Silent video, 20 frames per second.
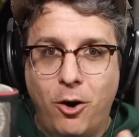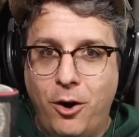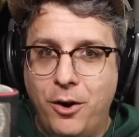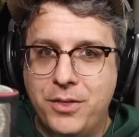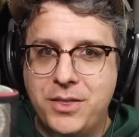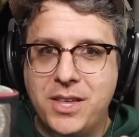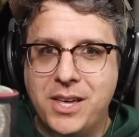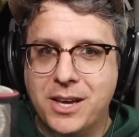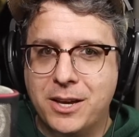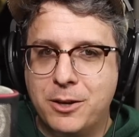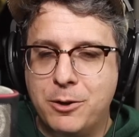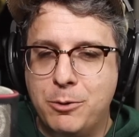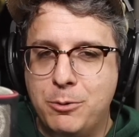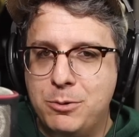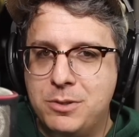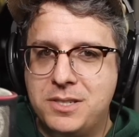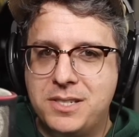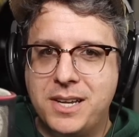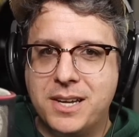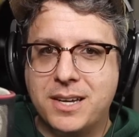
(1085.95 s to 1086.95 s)
on the
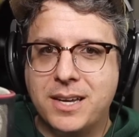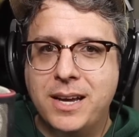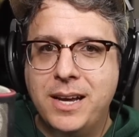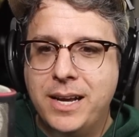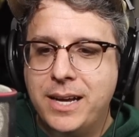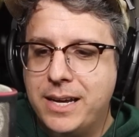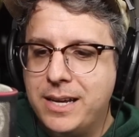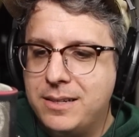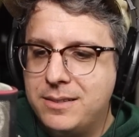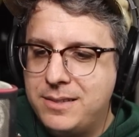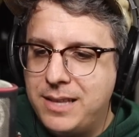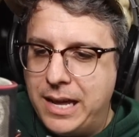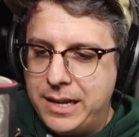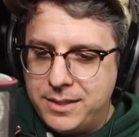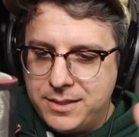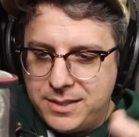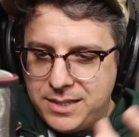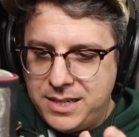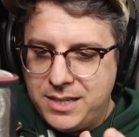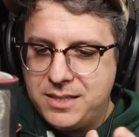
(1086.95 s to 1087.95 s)
acoustic is
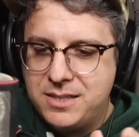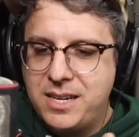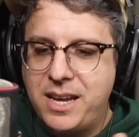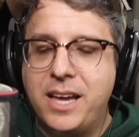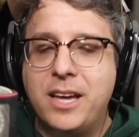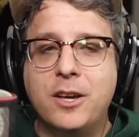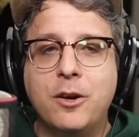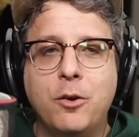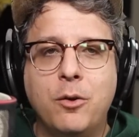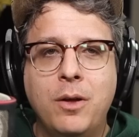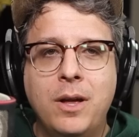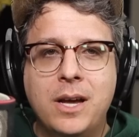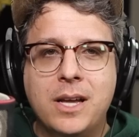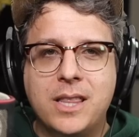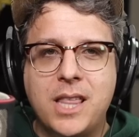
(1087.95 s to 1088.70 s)
that detail,